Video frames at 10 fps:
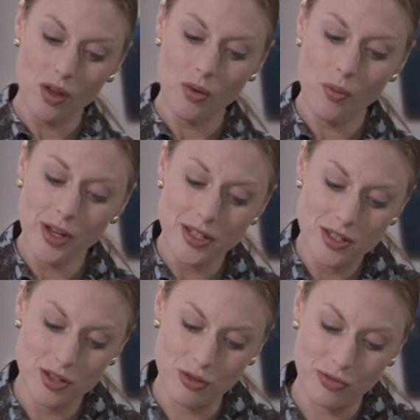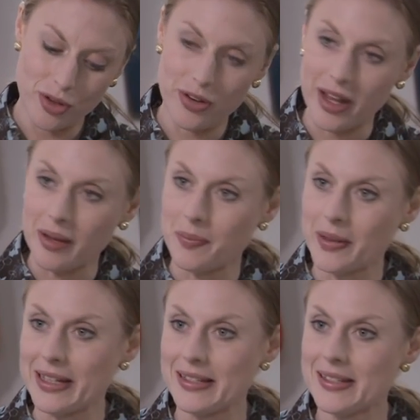What is your full name,
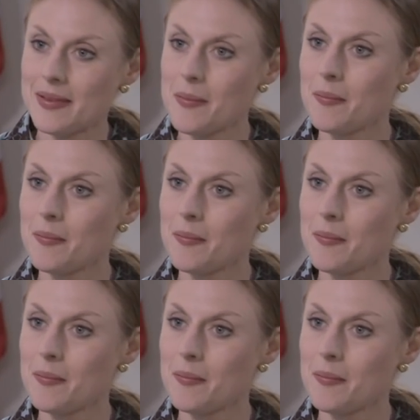please?